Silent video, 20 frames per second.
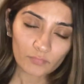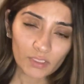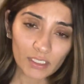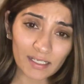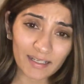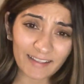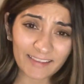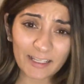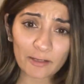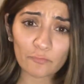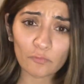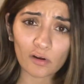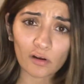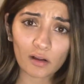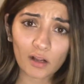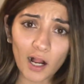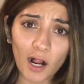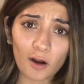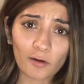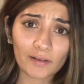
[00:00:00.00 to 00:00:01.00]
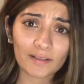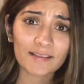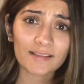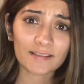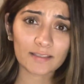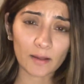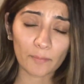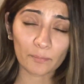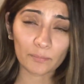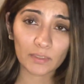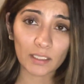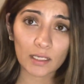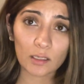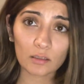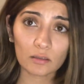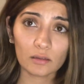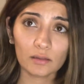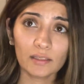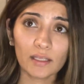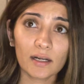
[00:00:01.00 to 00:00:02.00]
I think workout is
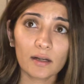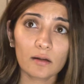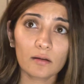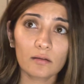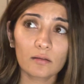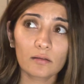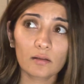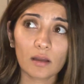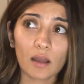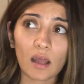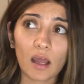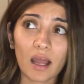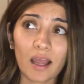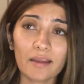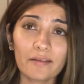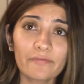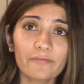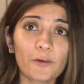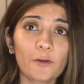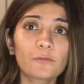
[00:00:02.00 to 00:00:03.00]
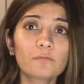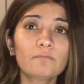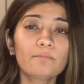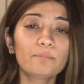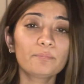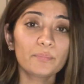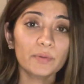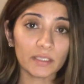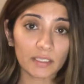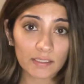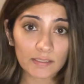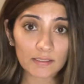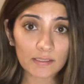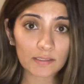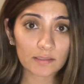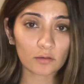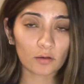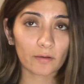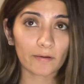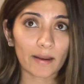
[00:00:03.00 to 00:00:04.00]
something that I found peace
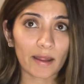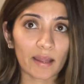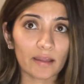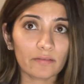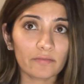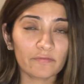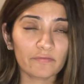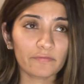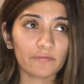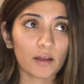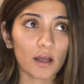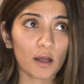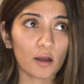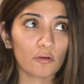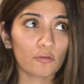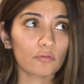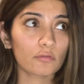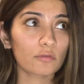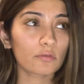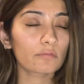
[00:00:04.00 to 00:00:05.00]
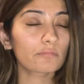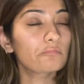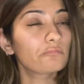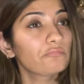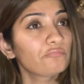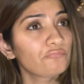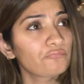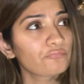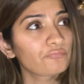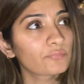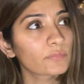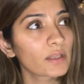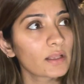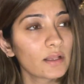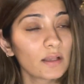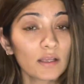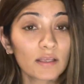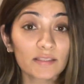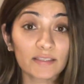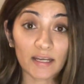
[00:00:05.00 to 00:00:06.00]
or I found
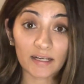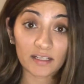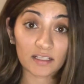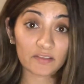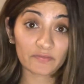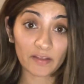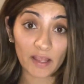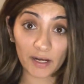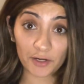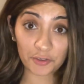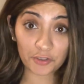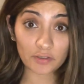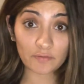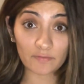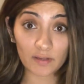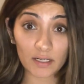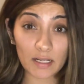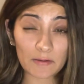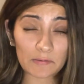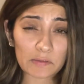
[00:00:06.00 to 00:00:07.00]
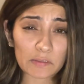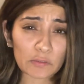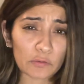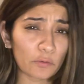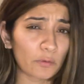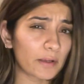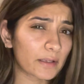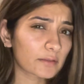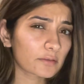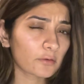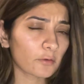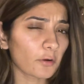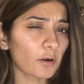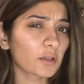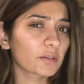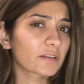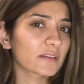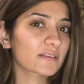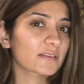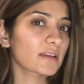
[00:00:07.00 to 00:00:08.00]
satisfaction when I was going through all
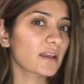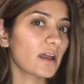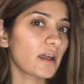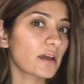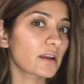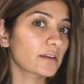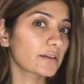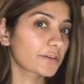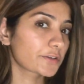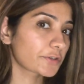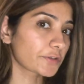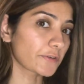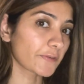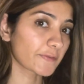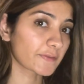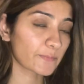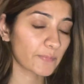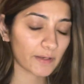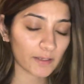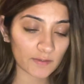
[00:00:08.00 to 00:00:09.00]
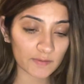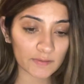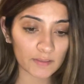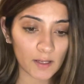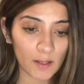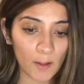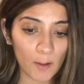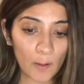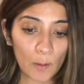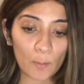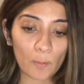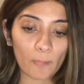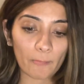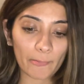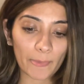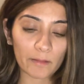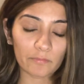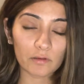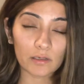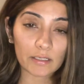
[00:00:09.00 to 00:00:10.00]
these hair issues, because
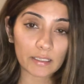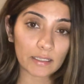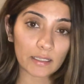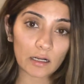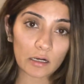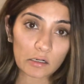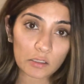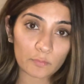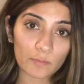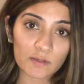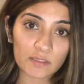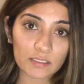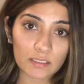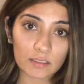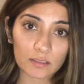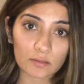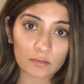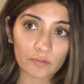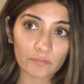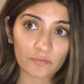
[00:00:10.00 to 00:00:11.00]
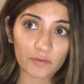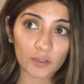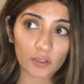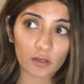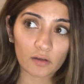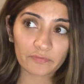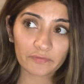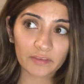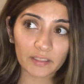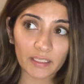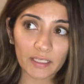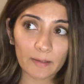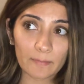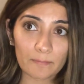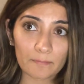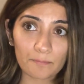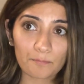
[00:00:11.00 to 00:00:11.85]
working out was one of the